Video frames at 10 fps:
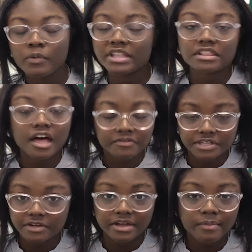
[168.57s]
we
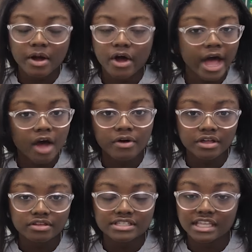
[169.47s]
loved hearing about how
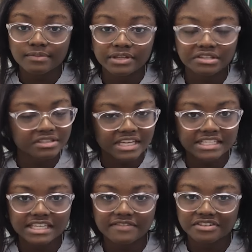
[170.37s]
others celebrate their
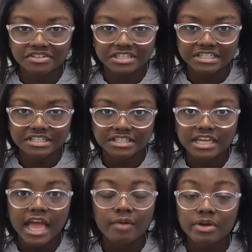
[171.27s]
Thanksgiving
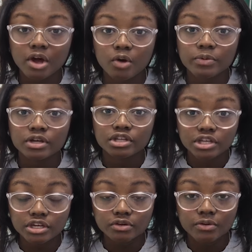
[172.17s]
traditions, and we hope
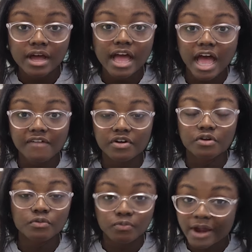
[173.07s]
you have
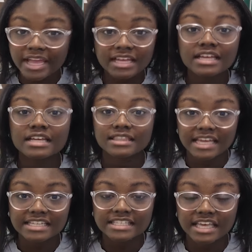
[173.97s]
a great
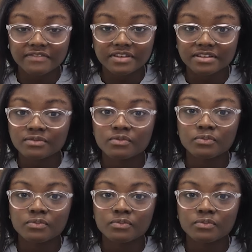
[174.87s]
Thanksgiving